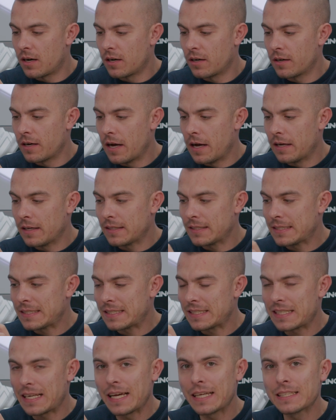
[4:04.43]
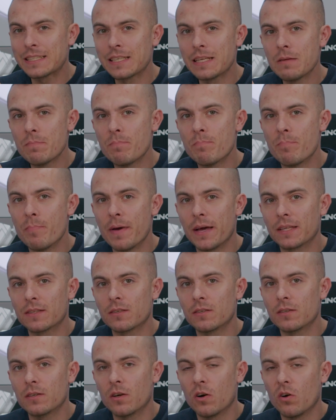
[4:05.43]
are slightly
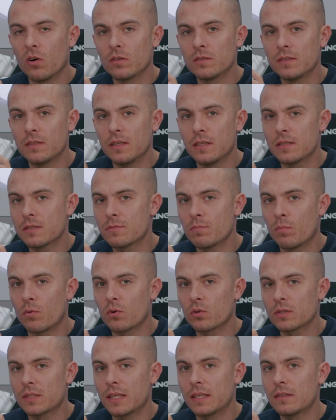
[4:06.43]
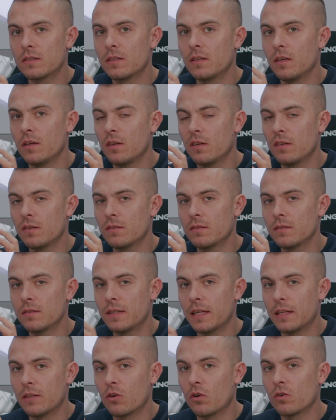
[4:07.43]
better on this board
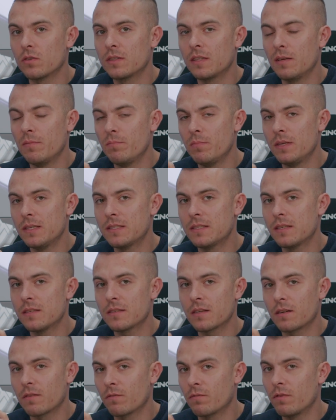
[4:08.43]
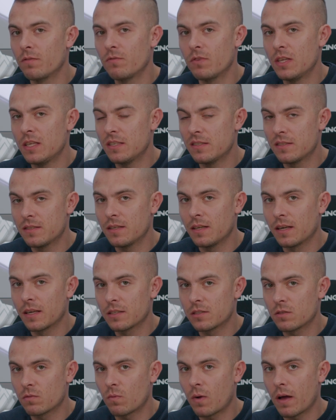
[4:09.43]
than on the B650 Steel
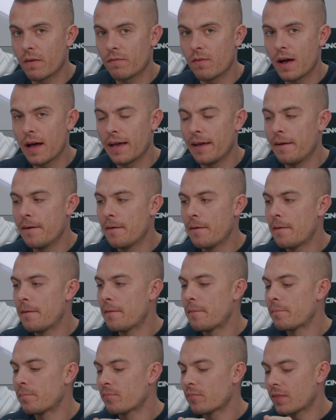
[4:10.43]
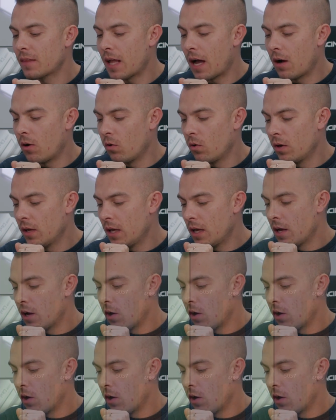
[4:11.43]
Legend Wi-Fi. Now,